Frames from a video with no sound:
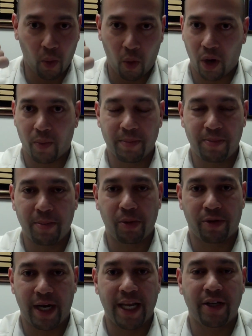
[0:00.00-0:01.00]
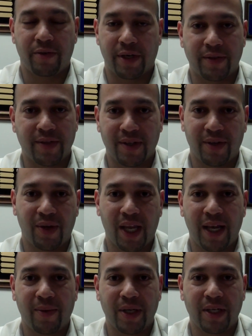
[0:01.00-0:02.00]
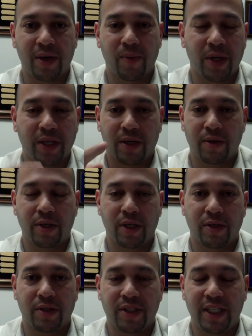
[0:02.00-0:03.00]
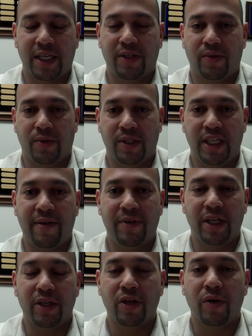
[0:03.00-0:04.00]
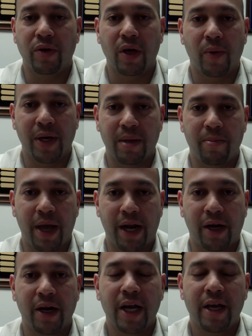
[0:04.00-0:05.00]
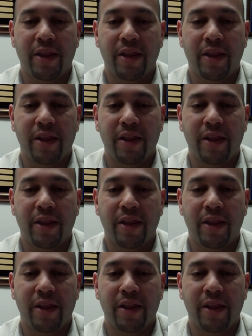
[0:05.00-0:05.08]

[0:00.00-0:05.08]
Or when people are ignorant, okay, when you're 6 or 7 and you don't know any better.